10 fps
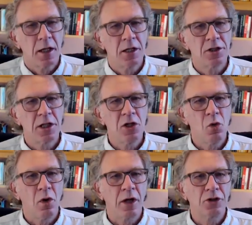is then you
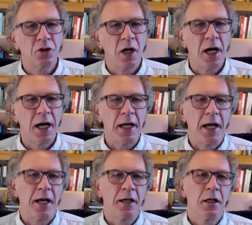want to try
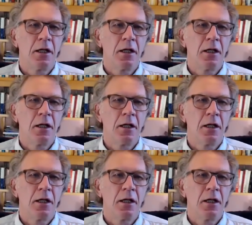and